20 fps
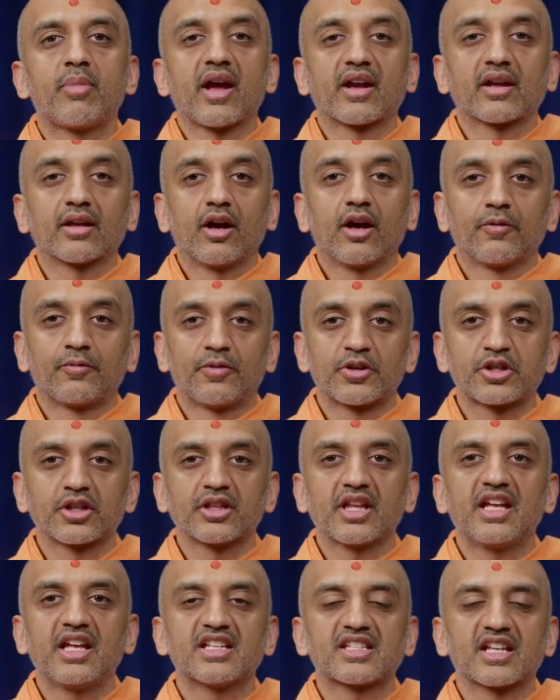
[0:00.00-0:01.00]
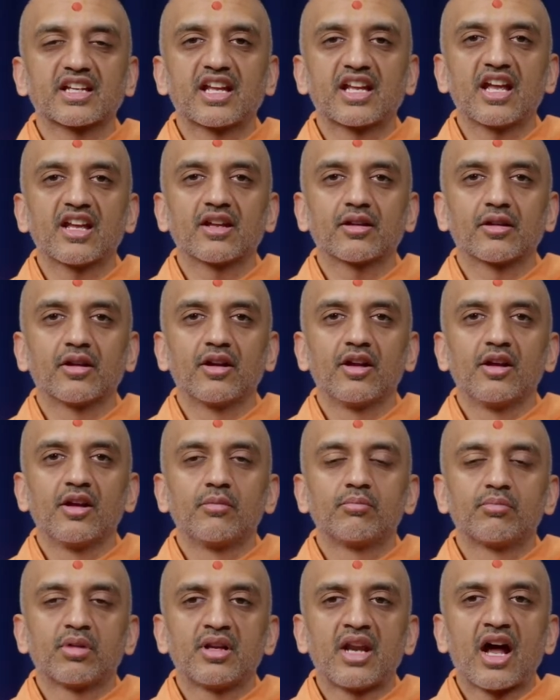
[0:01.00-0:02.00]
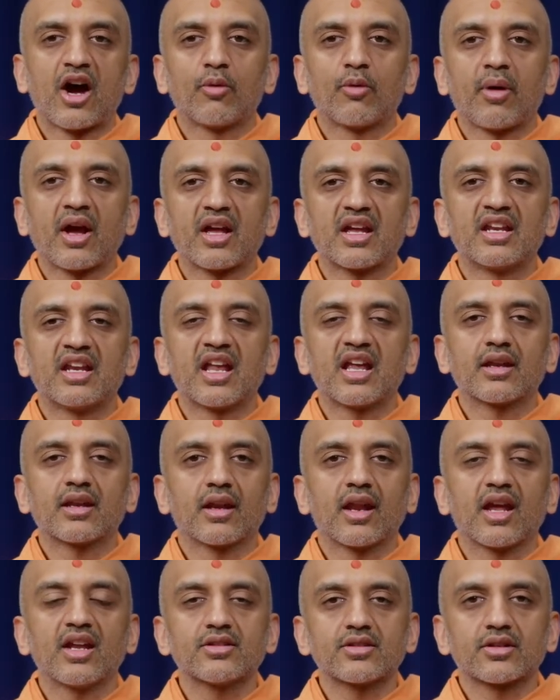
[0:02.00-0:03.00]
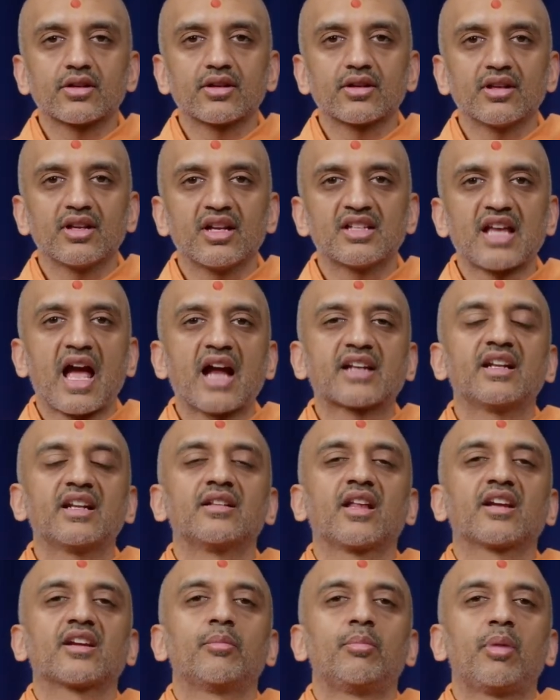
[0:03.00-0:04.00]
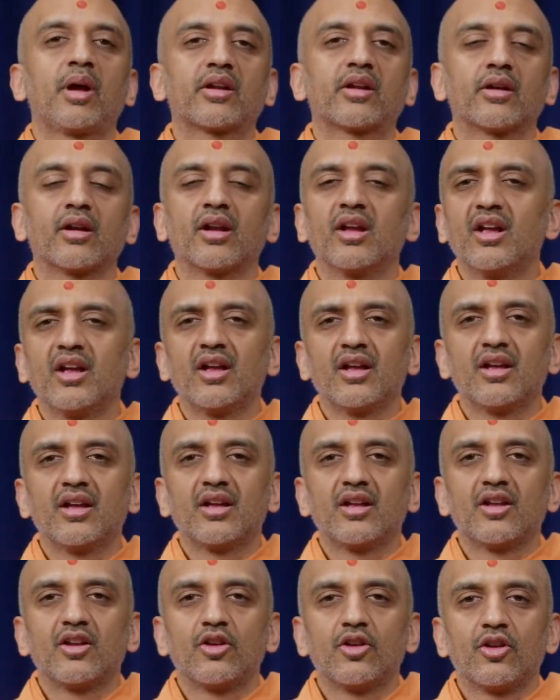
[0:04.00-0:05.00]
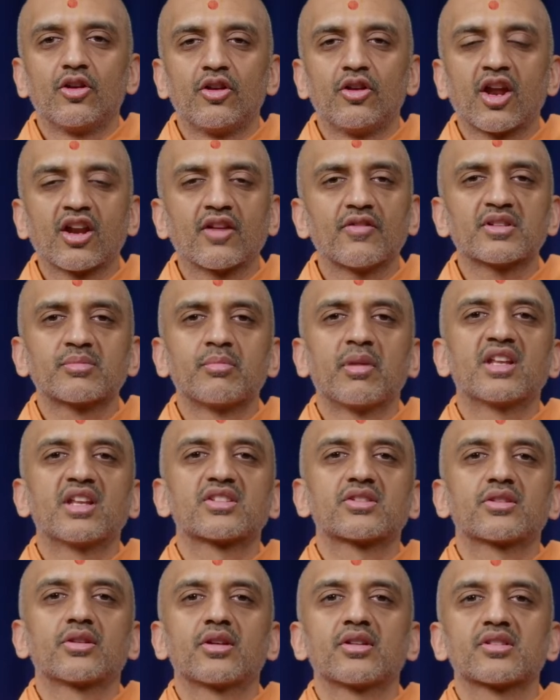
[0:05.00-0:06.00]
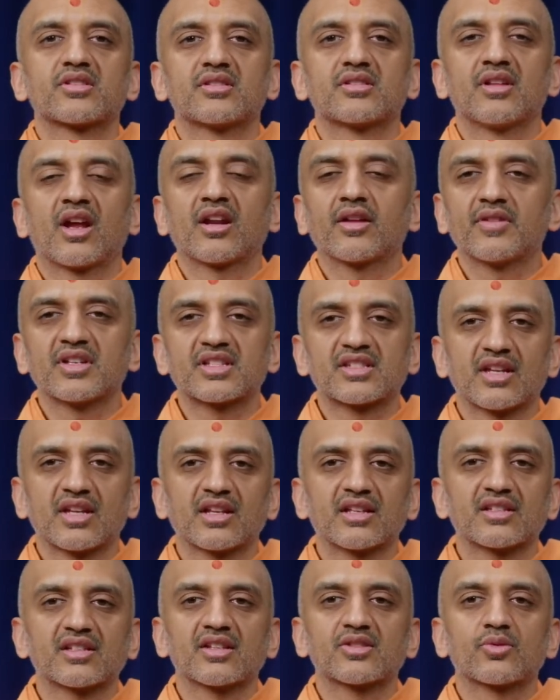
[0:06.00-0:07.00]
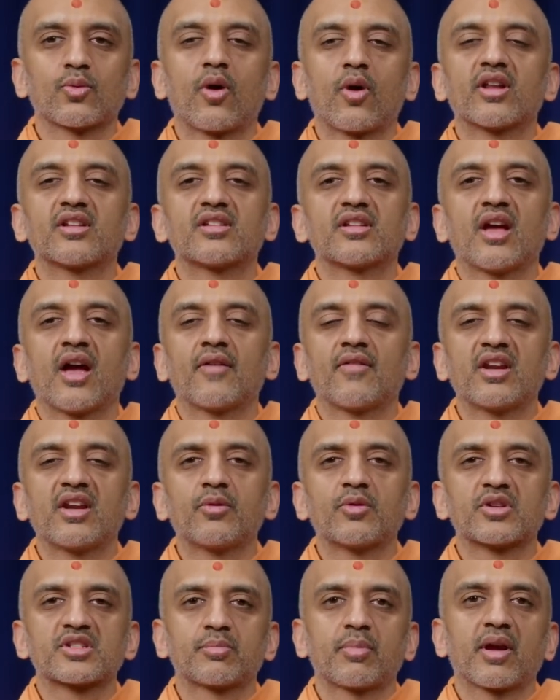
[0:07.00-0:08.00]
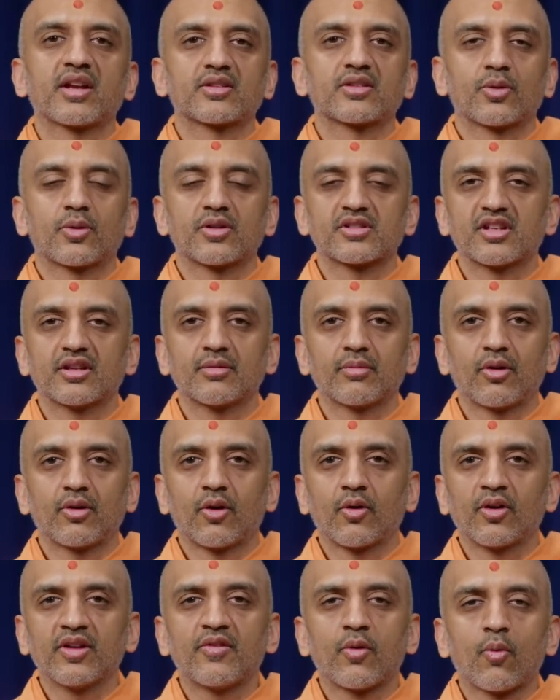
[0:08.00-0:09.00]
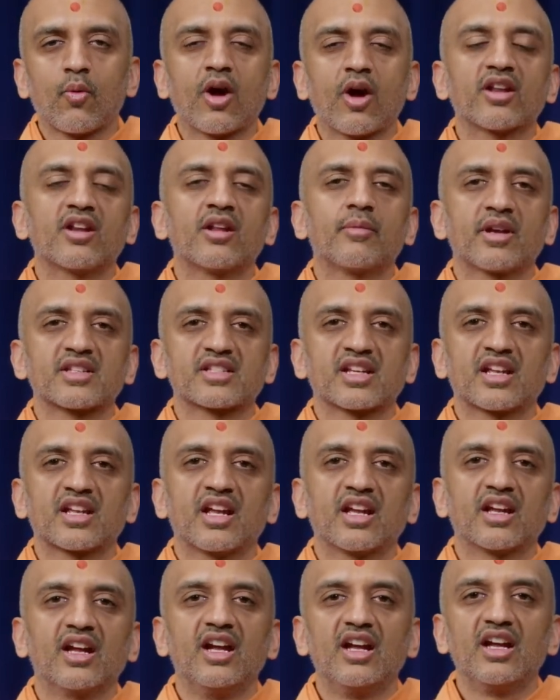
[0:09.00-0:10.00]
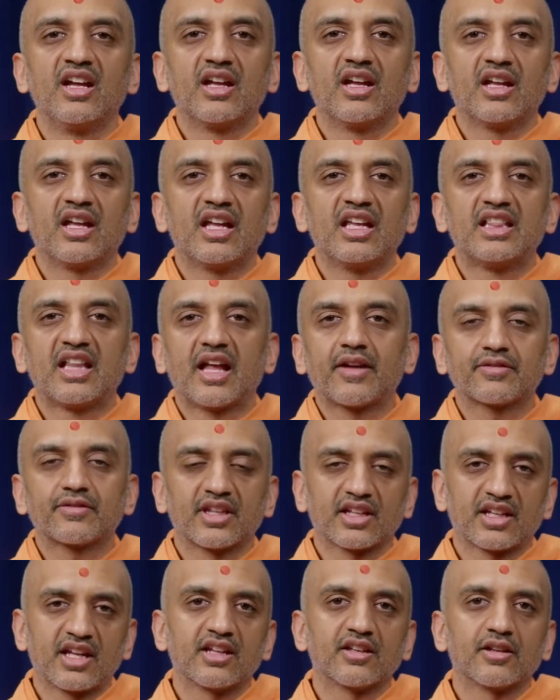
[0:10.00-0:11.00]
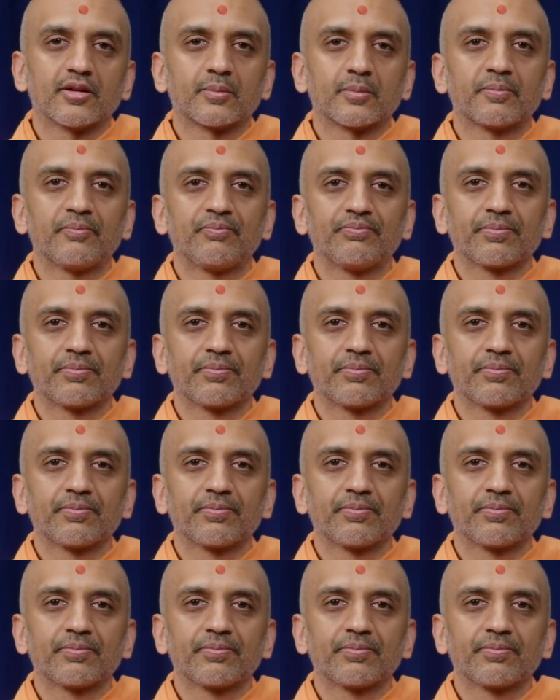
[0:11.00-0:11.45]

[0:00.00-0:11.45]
back. Officially he's a king, but now by innate nature, he's acting like a beggar. None of his ministers, none of his citizens wanted to have any respect towards him or even wanted him as a king. He left the kingdom.